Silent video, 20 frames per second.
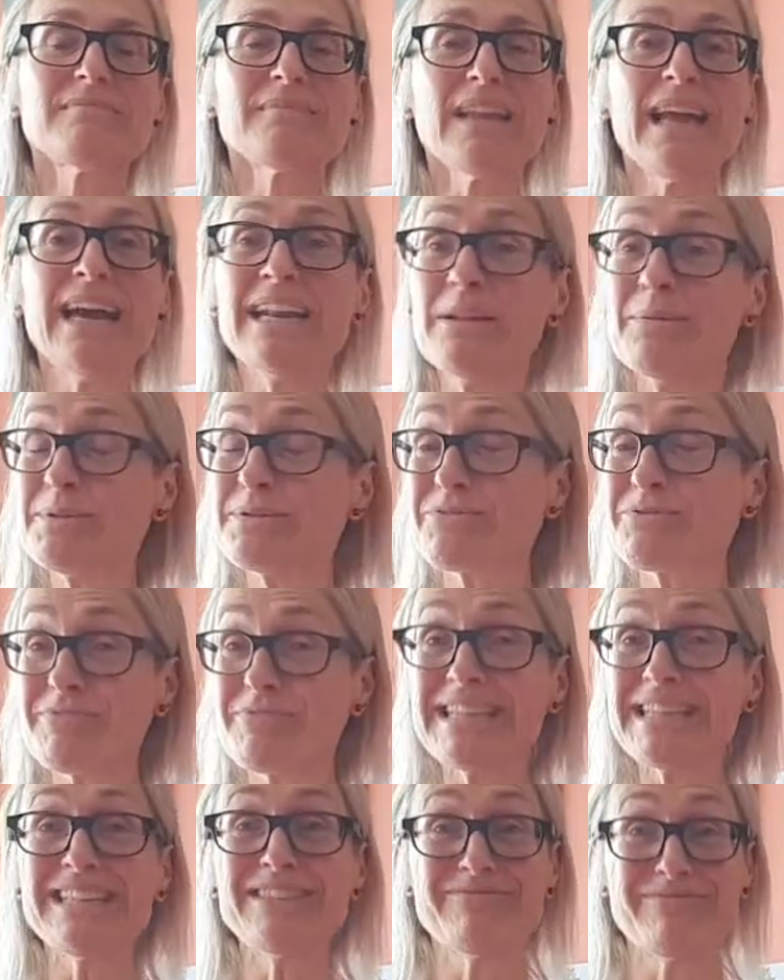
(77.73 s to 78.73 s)
And it was
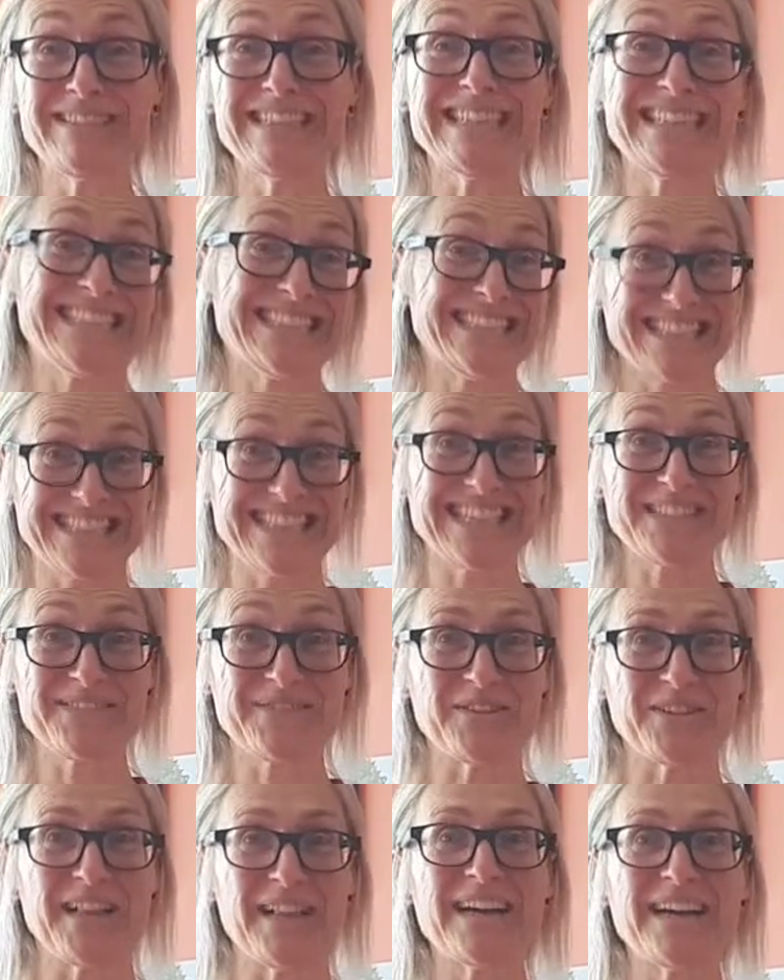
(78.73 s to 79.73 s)
really, really
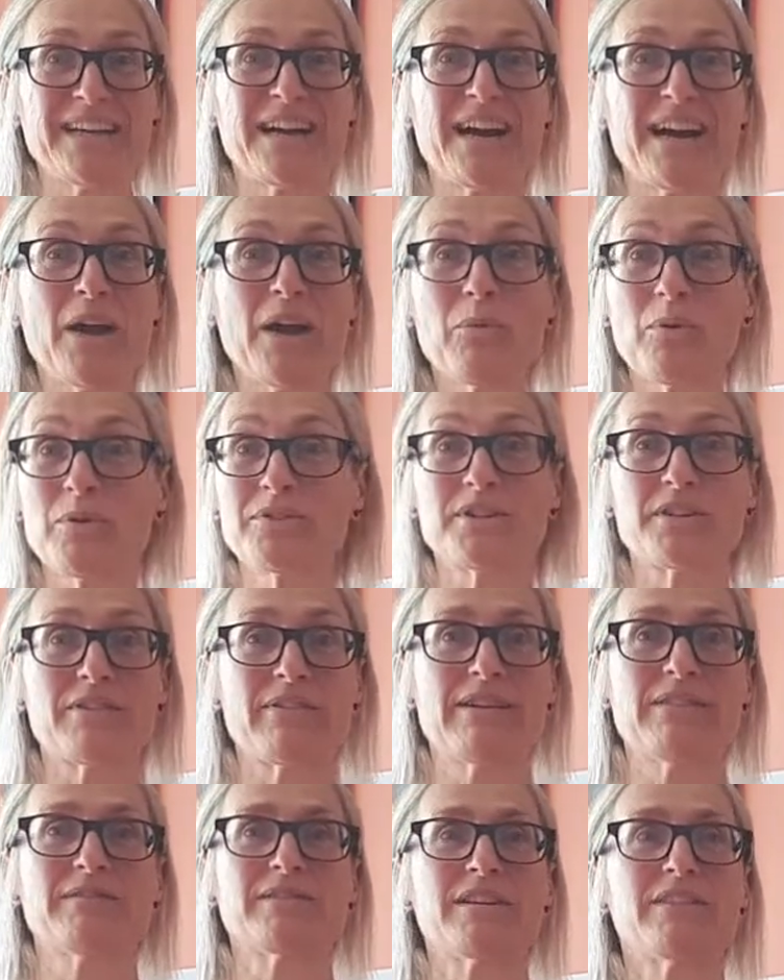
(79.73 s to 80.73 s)
successful. I wandered
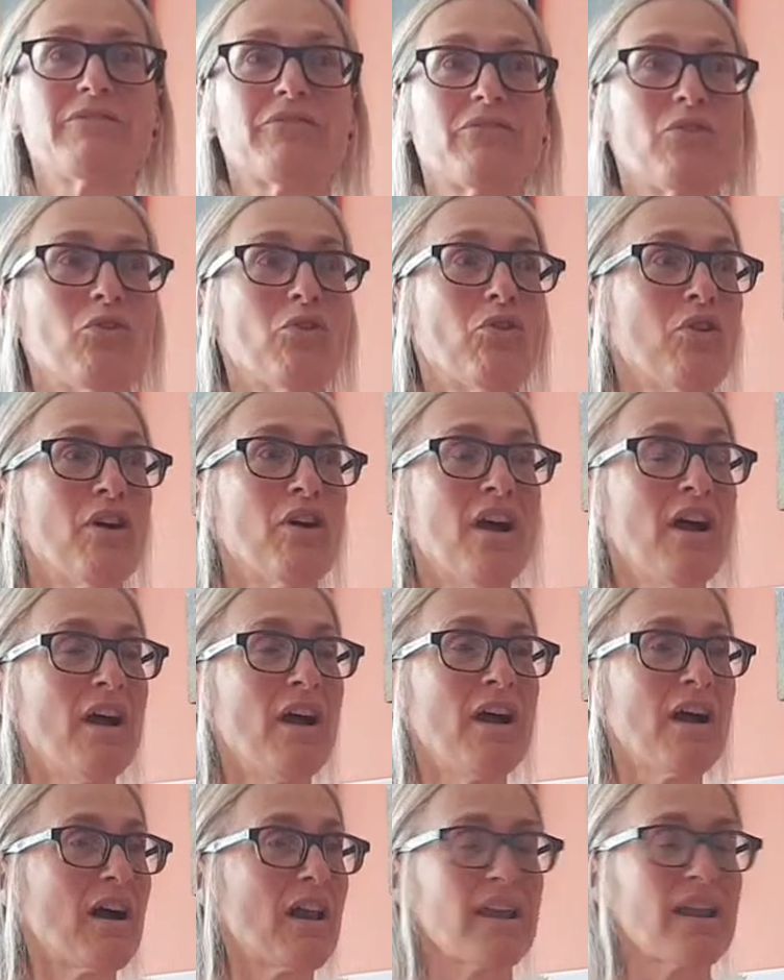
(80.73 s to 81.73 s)
around it for
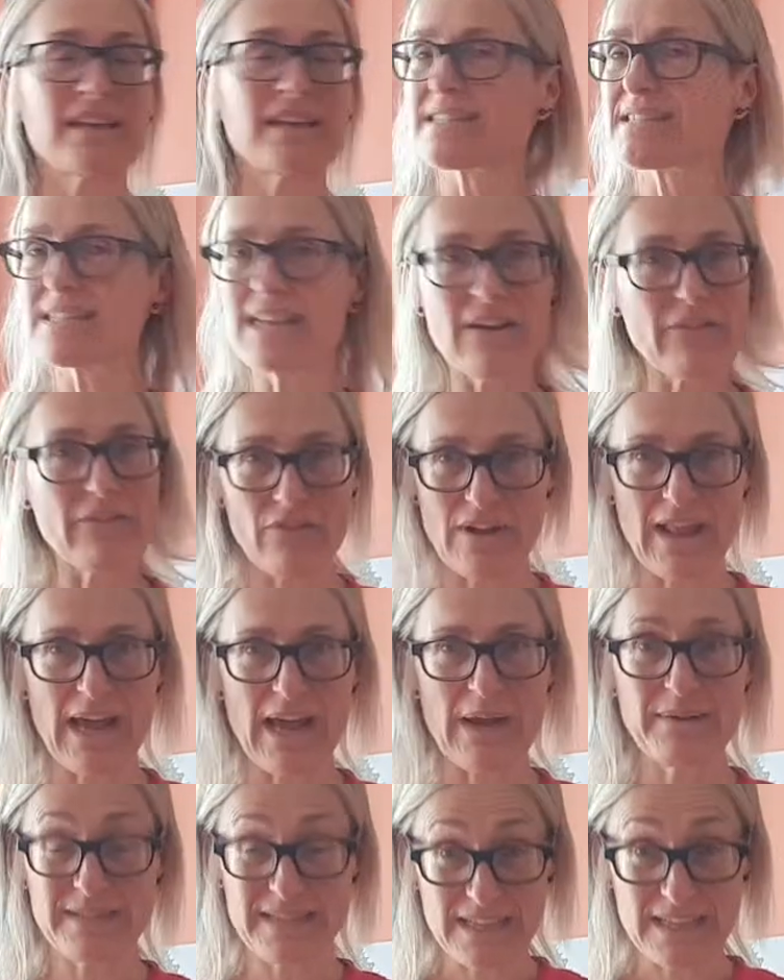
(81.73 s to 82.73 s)
like several
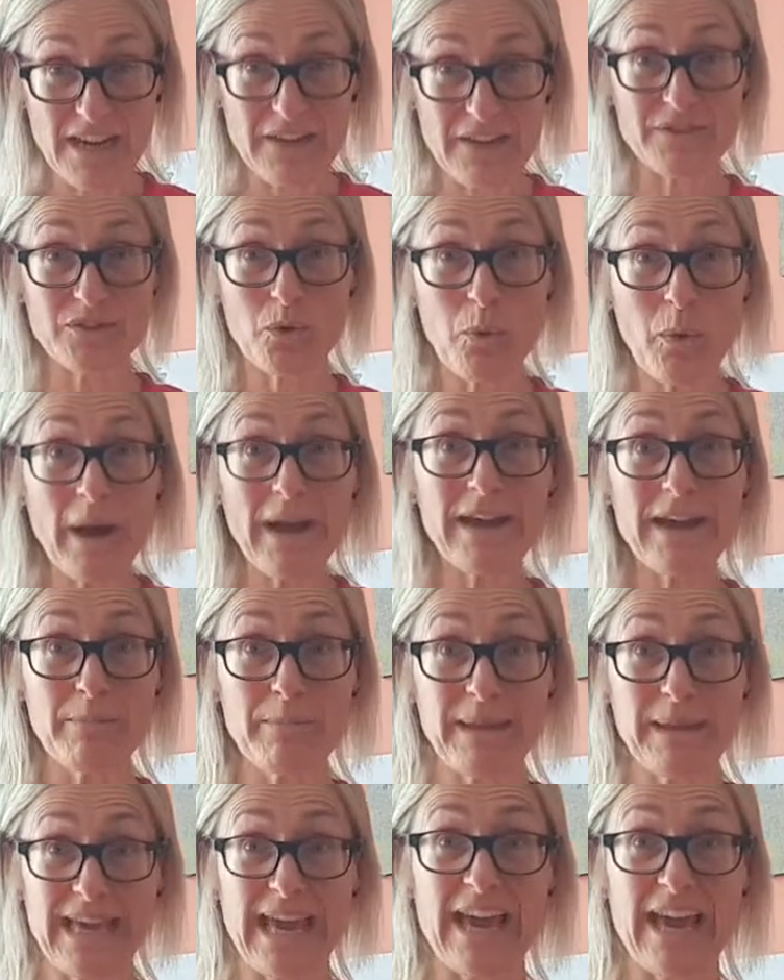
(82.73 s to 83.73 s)
hours. It covered quite a
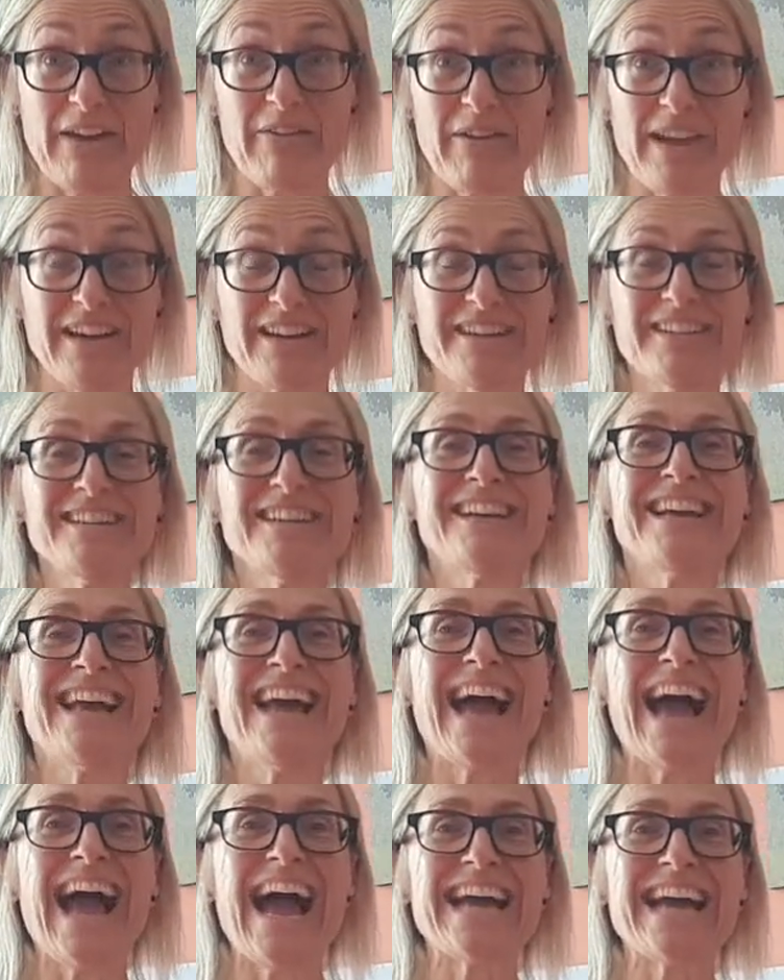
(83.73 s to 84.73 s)
big area.
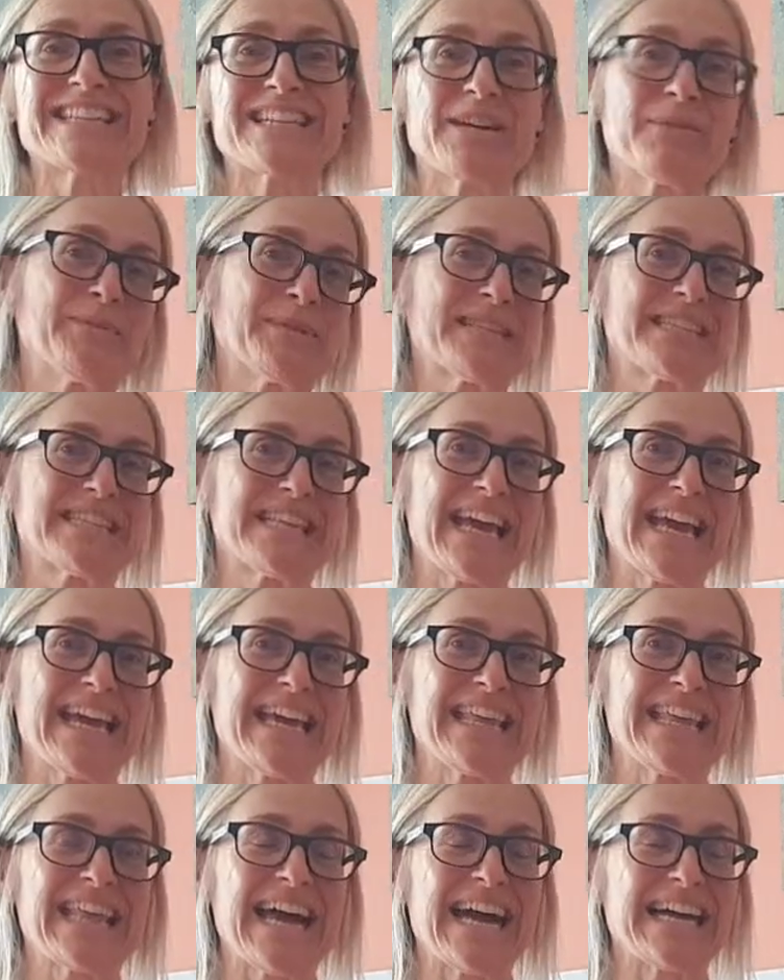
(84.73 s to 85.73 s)
And I would
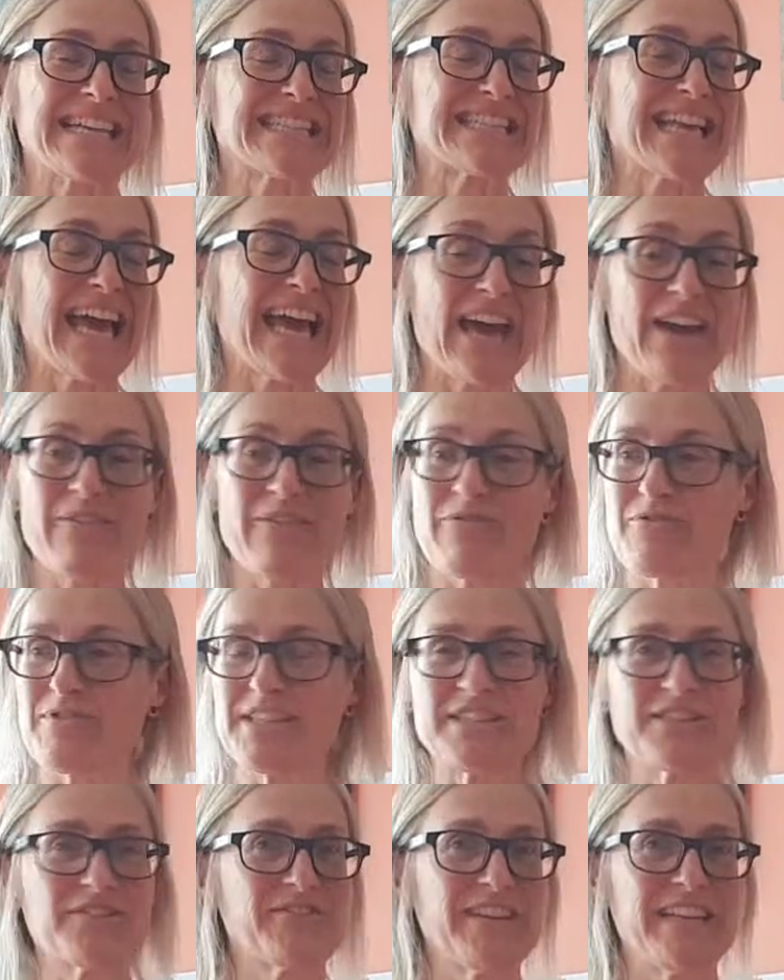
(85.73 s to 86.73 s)
say that every
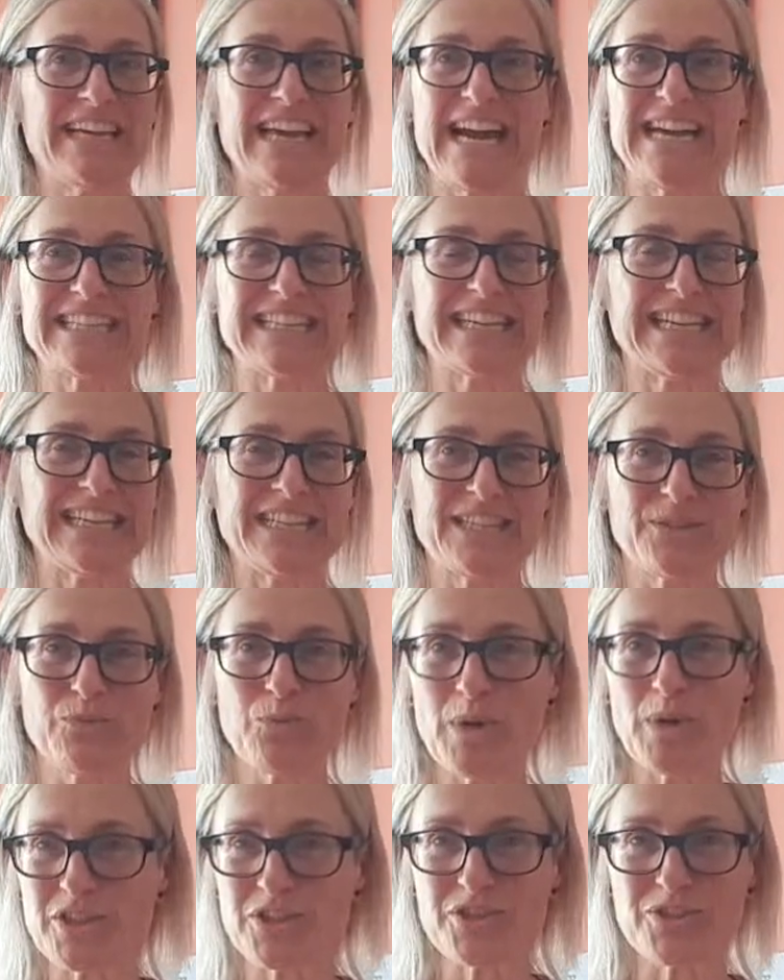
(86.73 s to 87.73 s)
street had at least
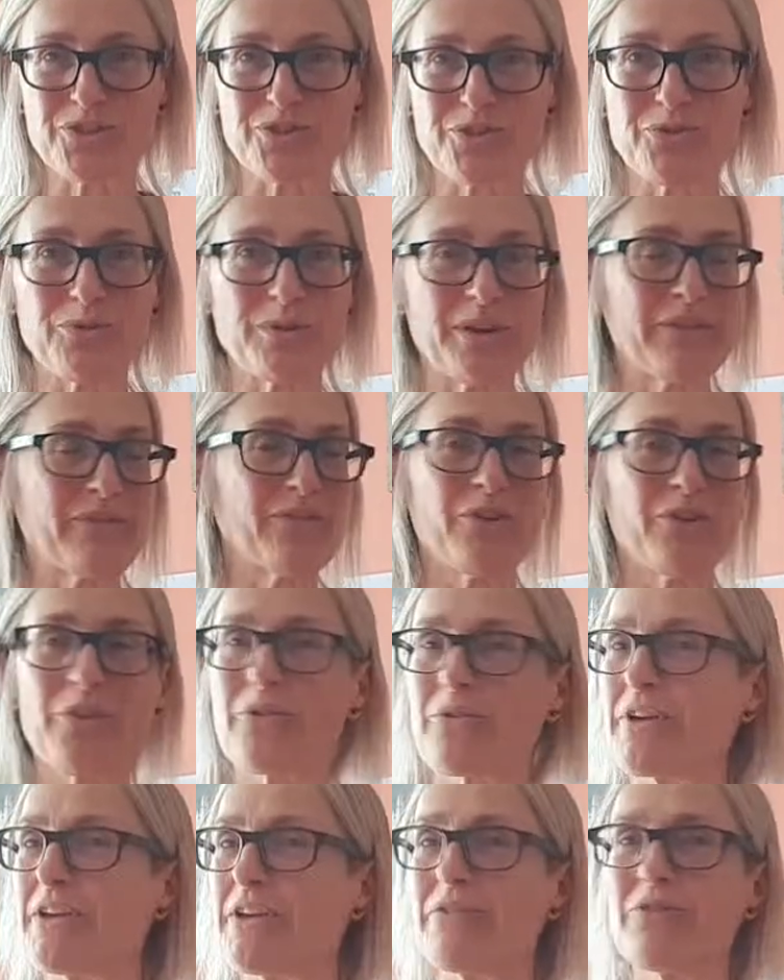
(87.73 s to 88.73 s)
one stall, if not
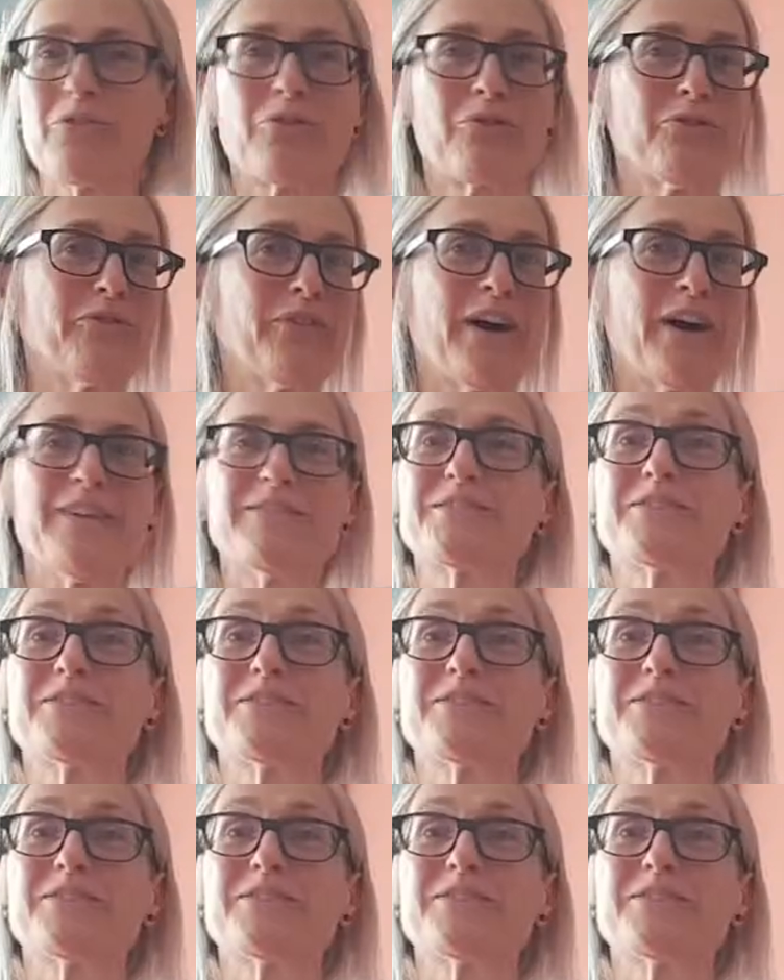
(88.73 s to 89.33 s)
3, 4 or 5.